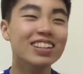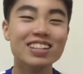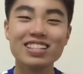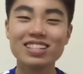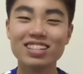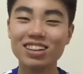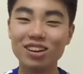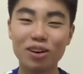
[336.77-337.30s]

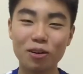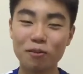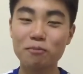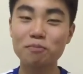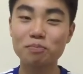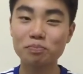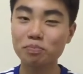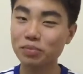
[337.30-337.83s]

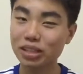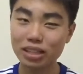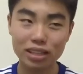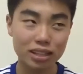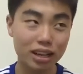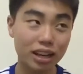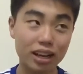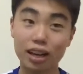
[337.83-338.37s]
So
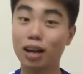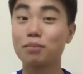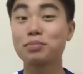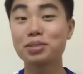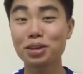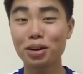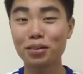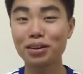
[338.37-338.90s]
I'm
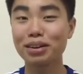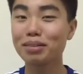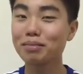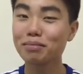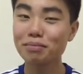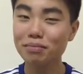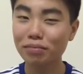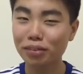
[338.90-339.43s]

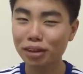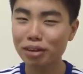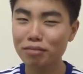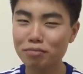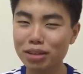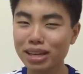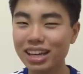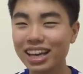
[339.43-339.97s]
sorry.
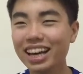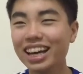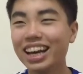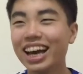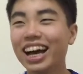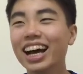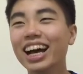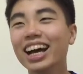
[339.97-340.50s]
Forgive me.
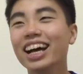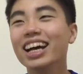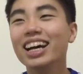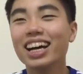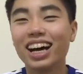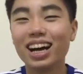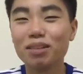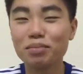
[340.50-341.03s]

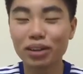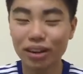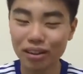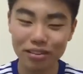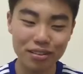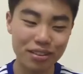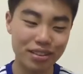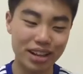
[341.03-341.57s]
But
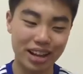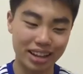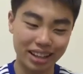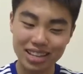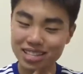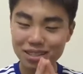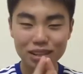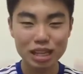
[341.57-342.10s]
other than that,
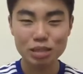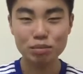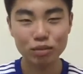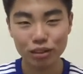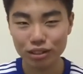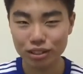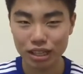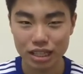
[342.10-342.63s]
let's move
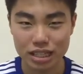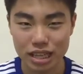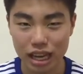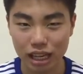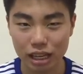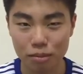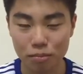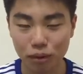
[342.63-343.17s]
on to the
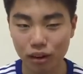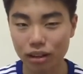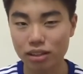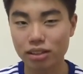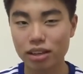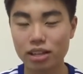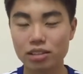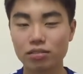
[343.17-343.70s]
second part of
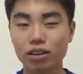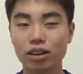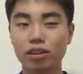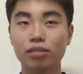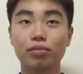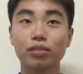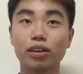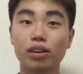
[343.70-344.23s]
today's
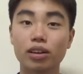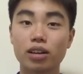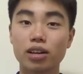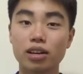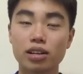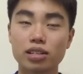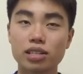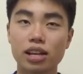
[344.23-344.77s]
vlog
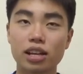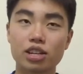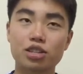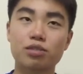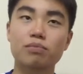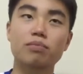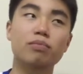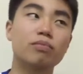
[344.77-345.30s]

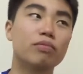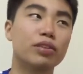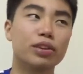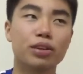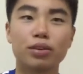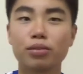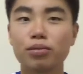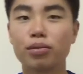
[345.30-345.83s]
/
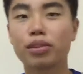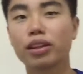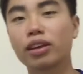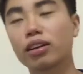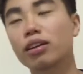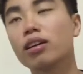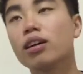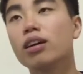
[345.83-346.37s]
video
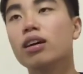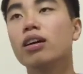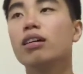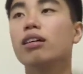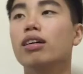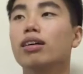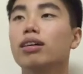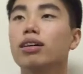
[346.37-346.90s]
thing.
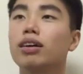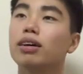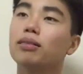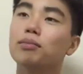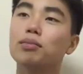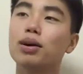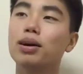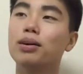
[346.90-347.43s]

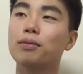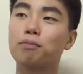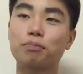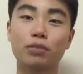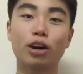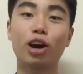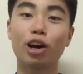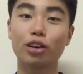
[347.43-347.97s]

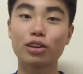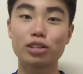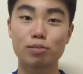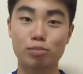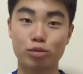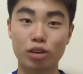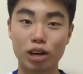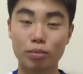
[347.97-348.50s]
100
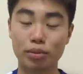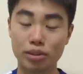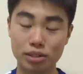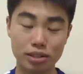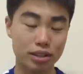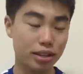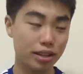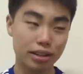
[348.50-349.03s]
subscribers.